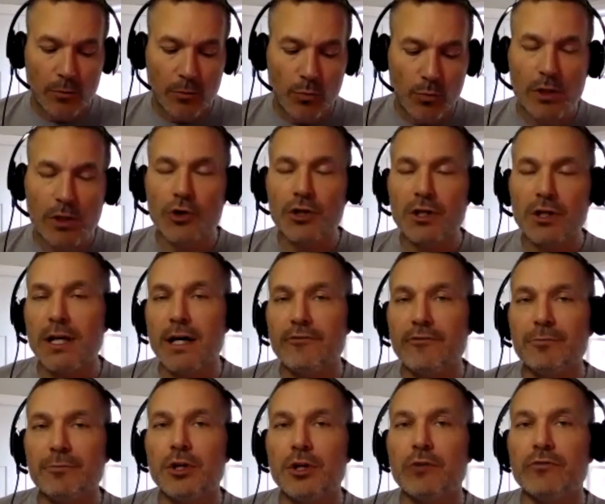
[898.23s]
We learned a lot
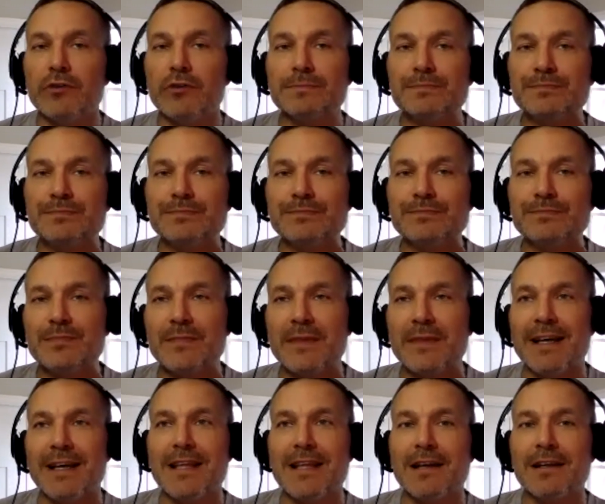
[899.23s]
from COVID,
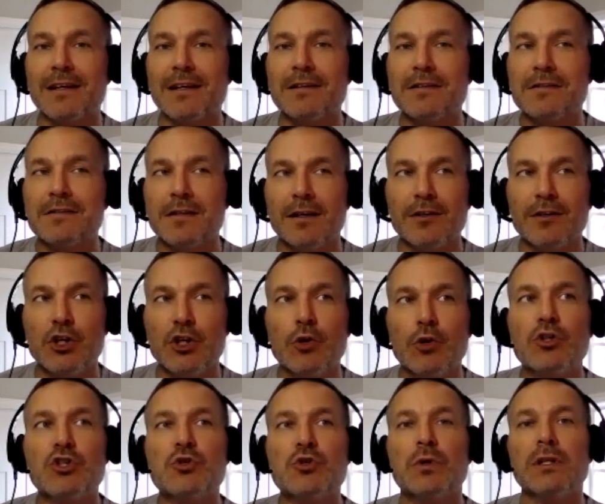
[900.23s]
and that is you
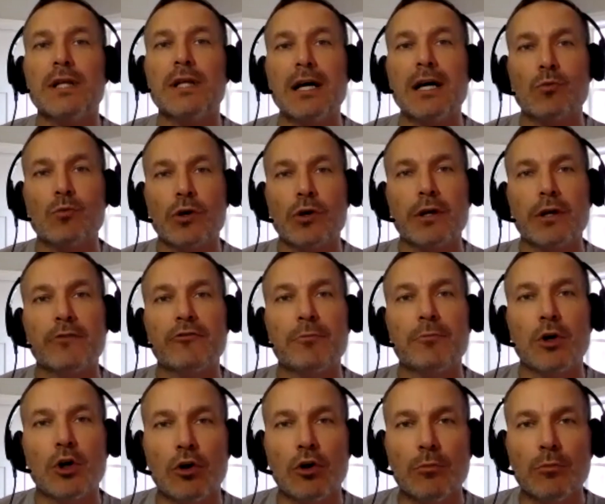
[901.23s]
can do a lot working from home